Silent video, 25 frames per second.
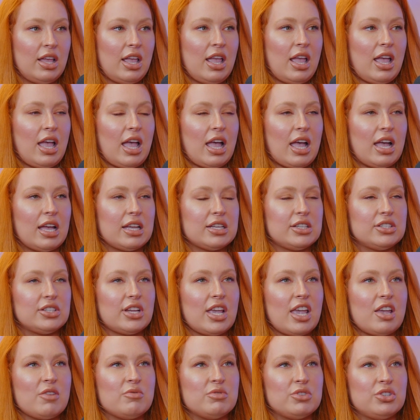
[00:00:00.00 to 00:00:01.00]
And
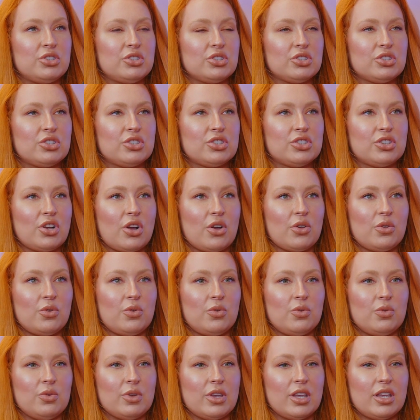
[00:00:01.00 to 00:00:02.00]
it was just
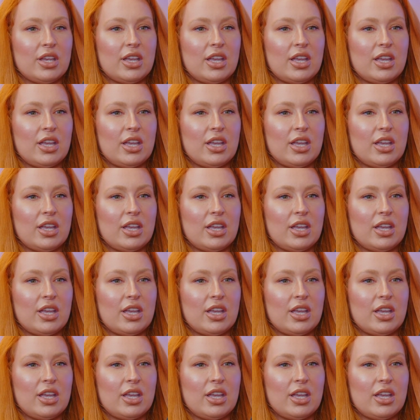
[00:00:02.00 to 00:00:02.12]
so...